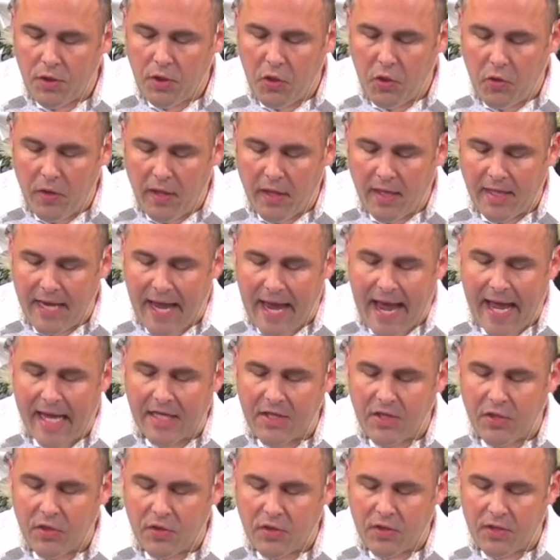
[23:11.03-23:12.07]
you need to
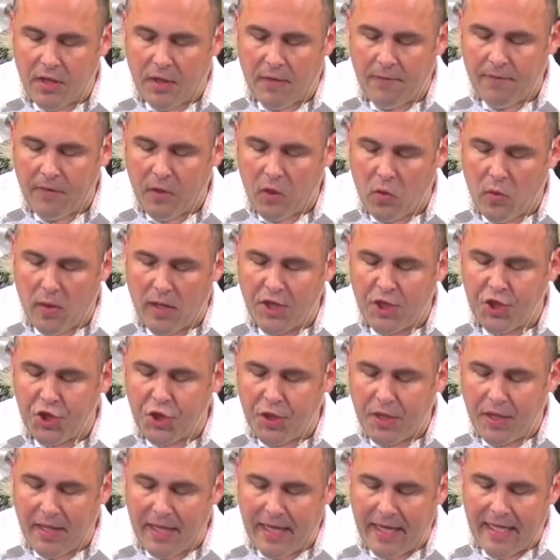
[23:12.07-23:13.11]
ask yourself the
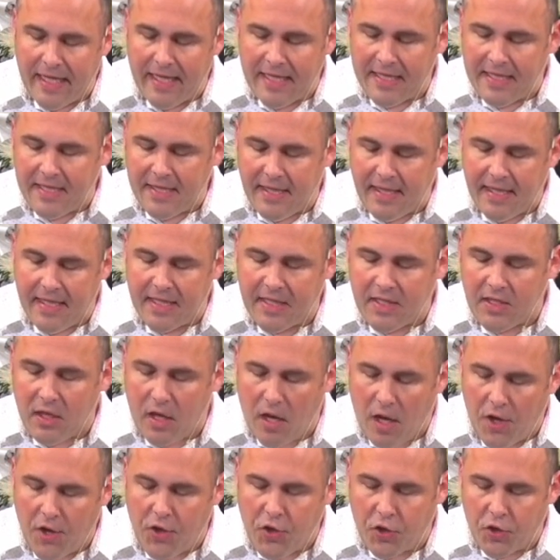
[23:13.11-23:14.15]
question is this
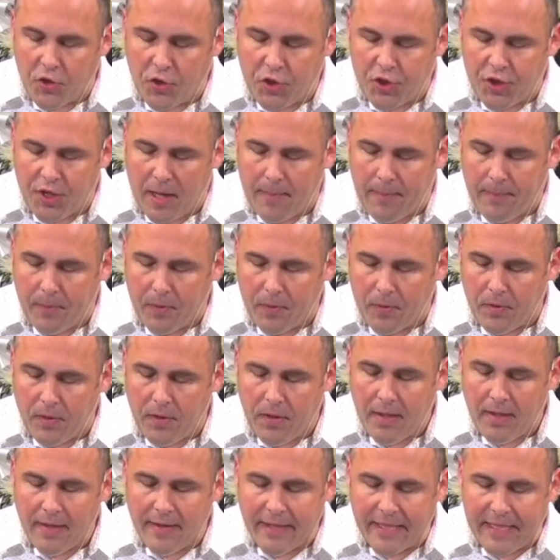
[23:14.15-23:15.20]
under shepherd
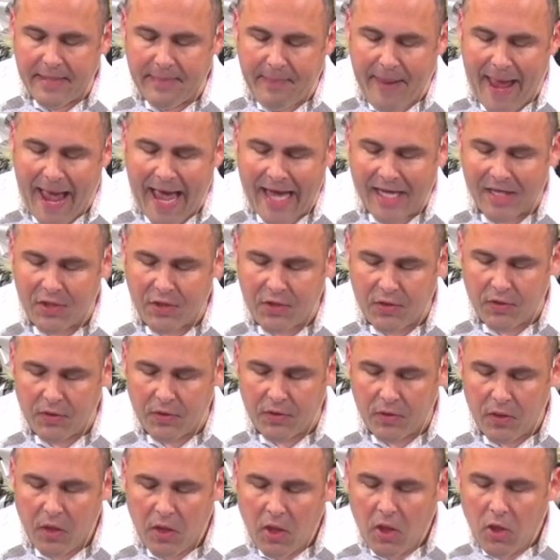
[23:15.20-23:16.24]
this
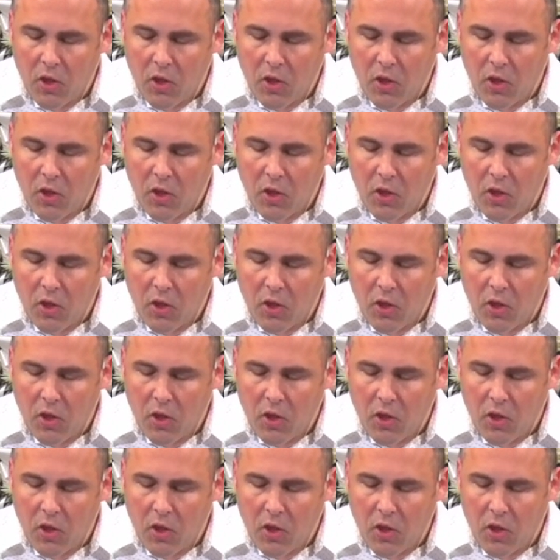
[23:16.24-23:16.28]
pastor,